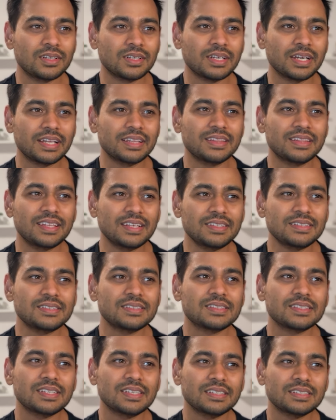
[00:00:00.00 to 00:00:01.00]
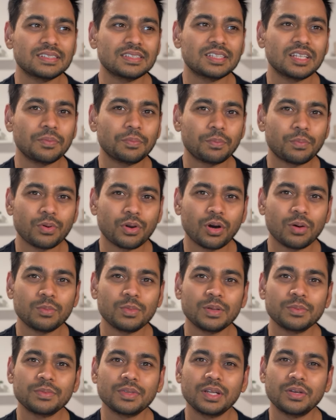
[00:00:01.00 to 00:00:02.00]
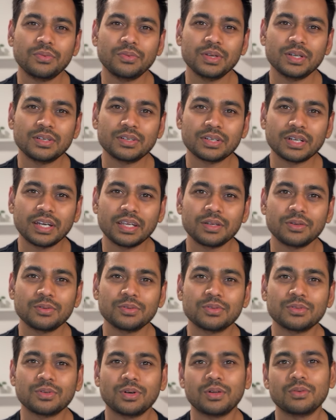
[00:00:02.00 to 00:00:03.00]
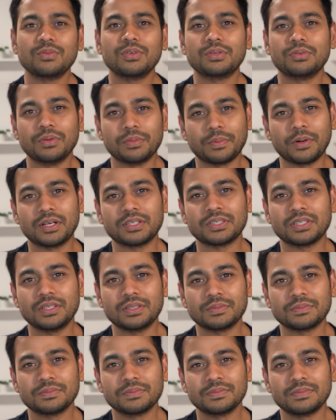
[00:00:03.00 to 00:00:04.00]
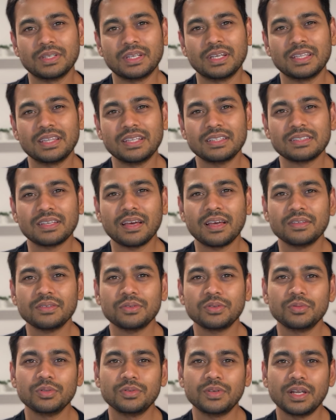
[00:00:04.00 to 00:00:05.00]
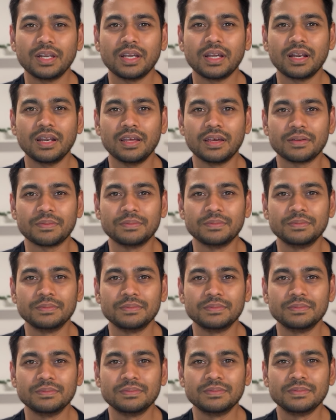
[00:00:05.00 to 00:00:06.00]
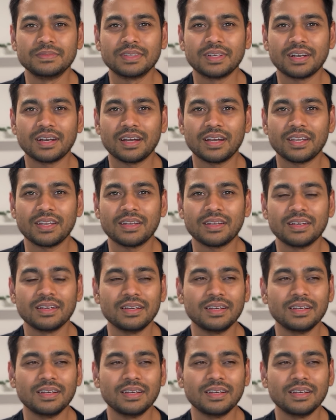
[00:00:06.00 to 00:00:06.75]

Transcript: And this is the problem that we are trying to solve with Vipassana. This has to be very clear, right?